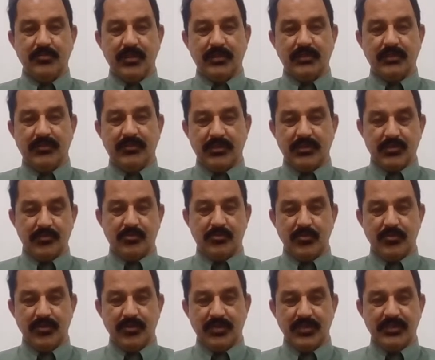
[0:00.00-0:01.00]
make the
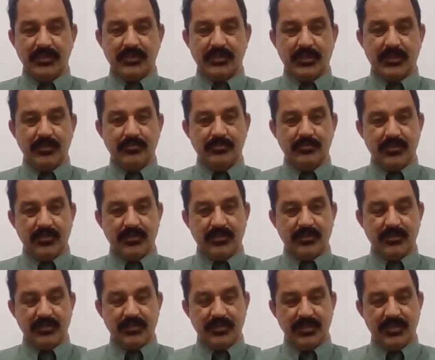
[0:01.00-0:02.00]
waterproofing itself,
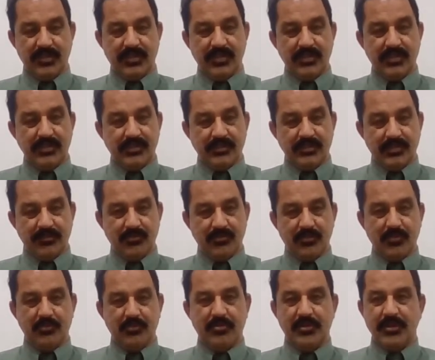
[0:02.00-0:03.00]
concrete itself
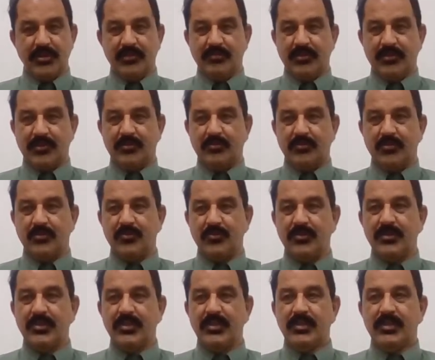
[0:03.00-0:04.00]
should be a waterproof.
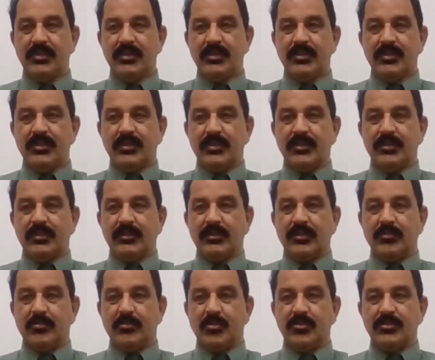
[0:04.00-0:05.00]

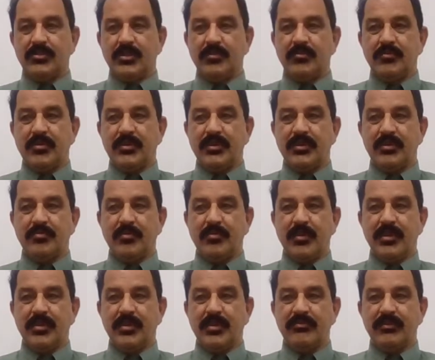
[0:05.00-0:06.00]
The most important
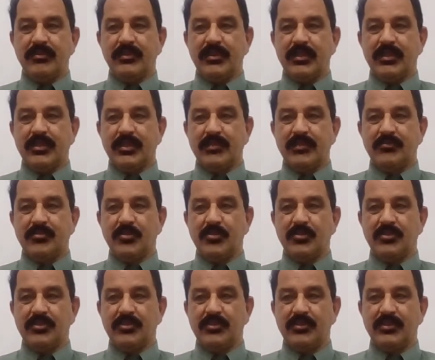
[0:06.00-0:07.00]
point with the
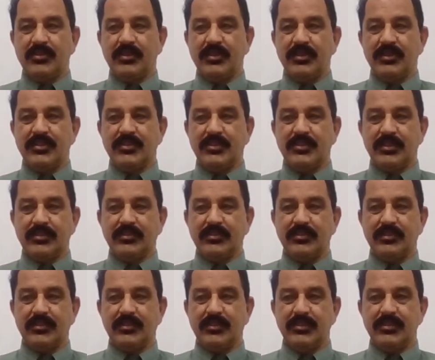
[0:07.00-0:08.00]
reinforced concrete
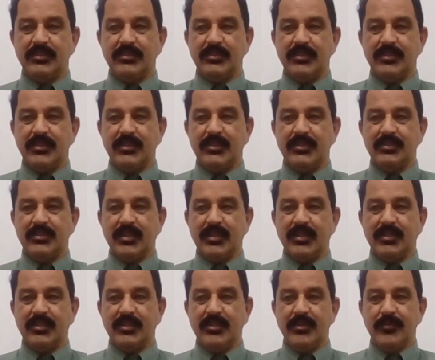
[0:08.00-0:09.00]
structure is a
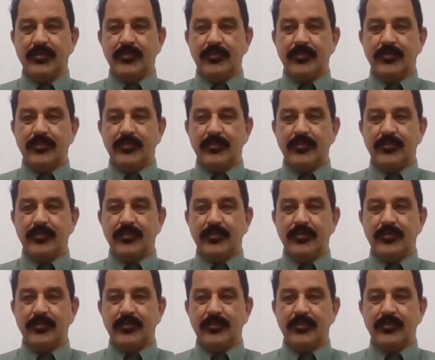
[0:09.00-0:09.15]
design